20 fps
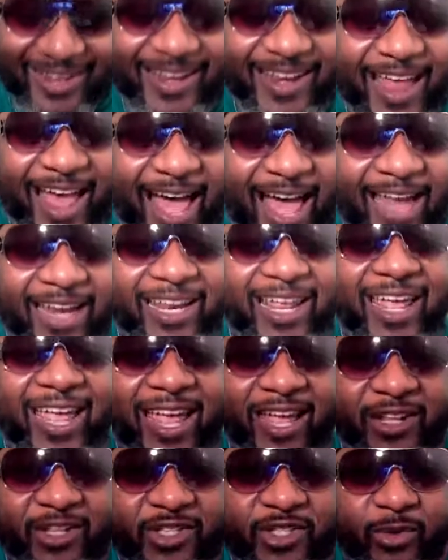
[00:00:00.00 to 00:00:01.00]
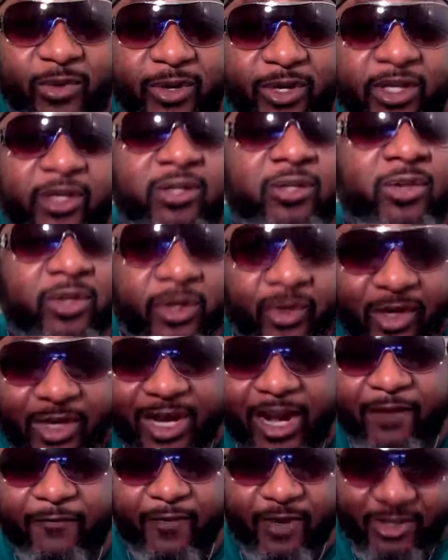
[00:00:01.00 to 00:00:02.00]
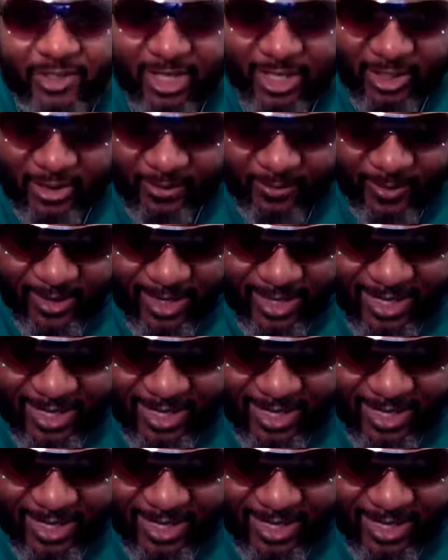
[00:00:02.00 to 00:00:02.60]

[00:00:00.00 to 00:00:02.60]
Not answering, you cut out for a second.